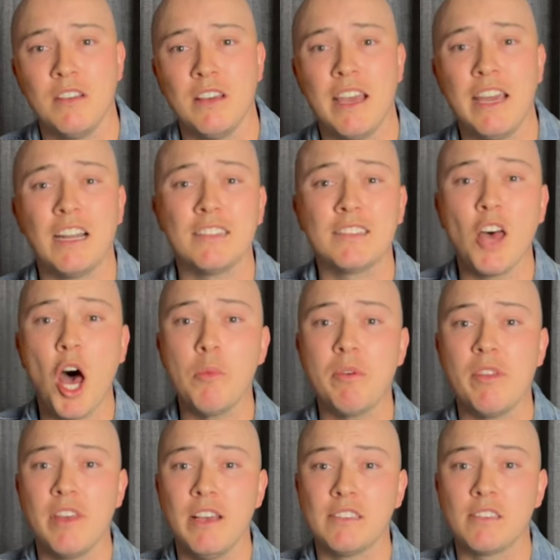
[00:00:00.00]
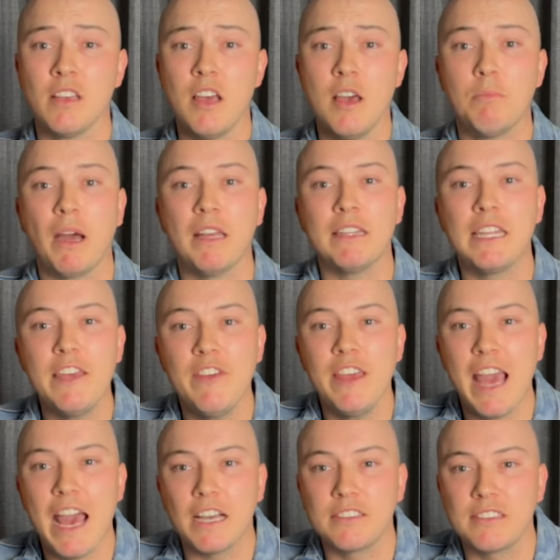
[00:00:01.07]
And on top of this, by
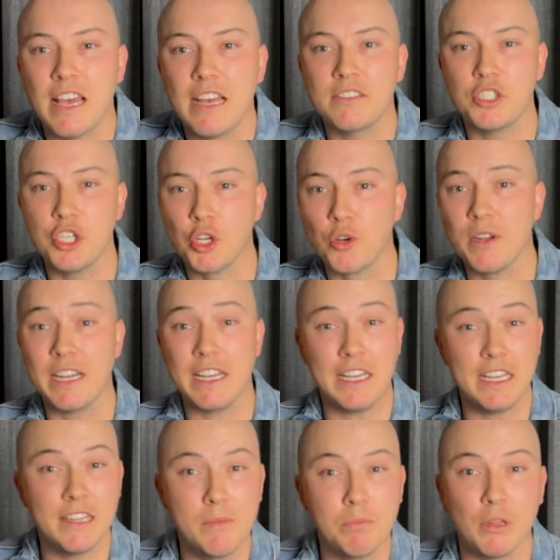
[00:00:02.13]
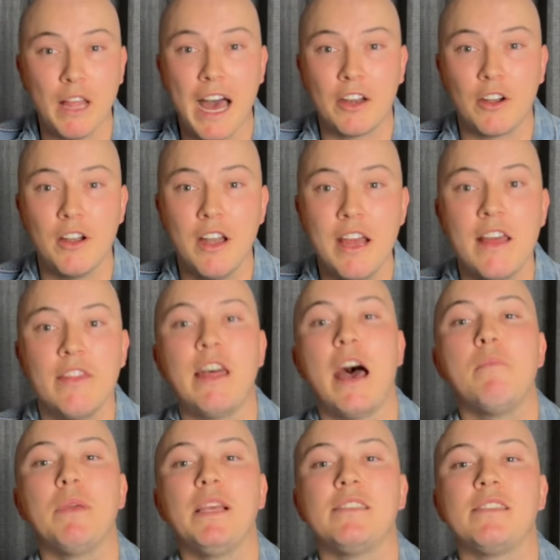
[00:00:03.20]
leaving excess urine in the bladder,
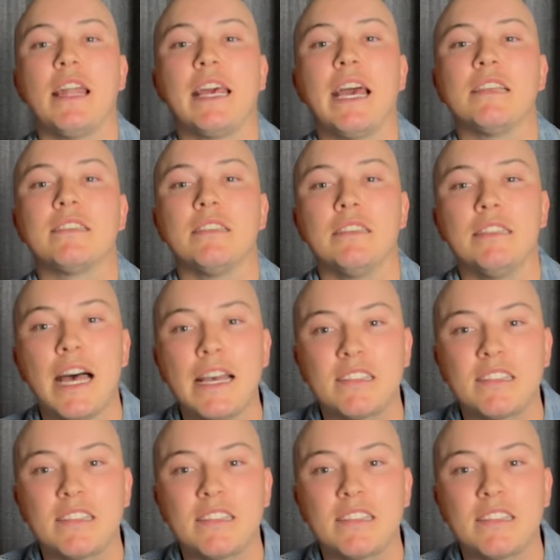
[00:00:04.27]
that means that it has less